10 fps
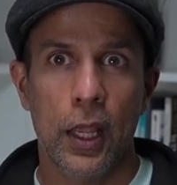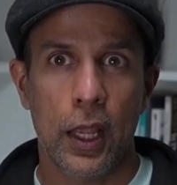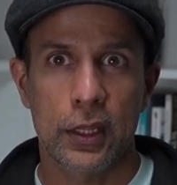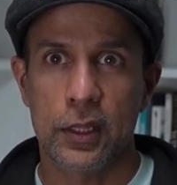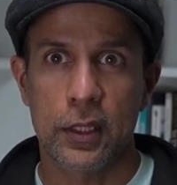
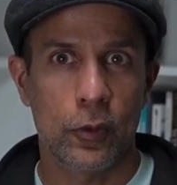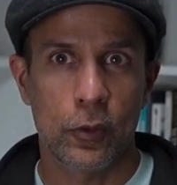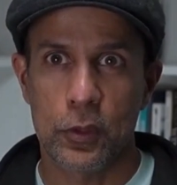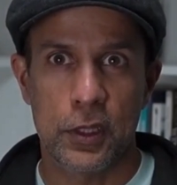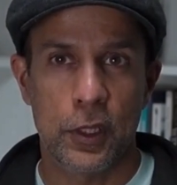And,
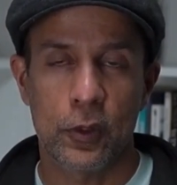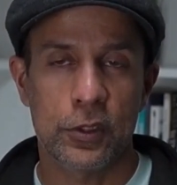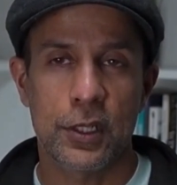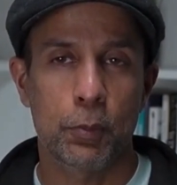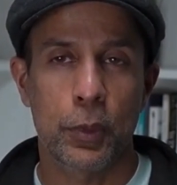they're going to
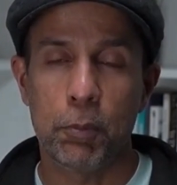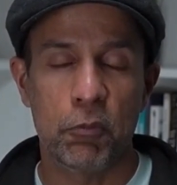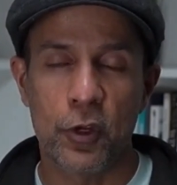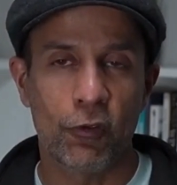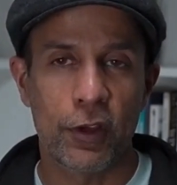see,
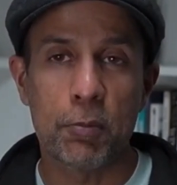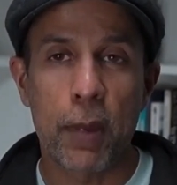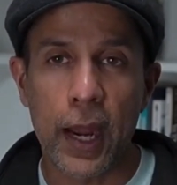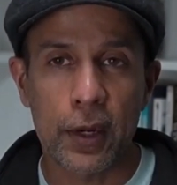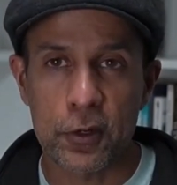very
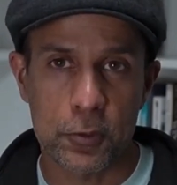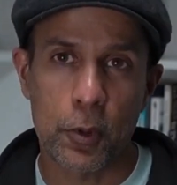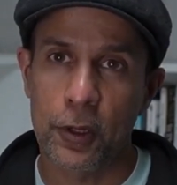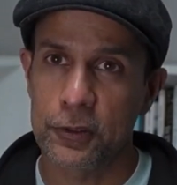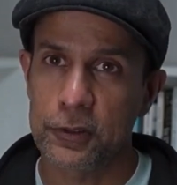bad
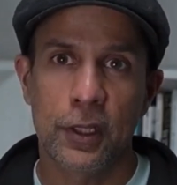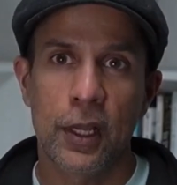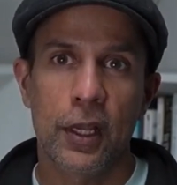response,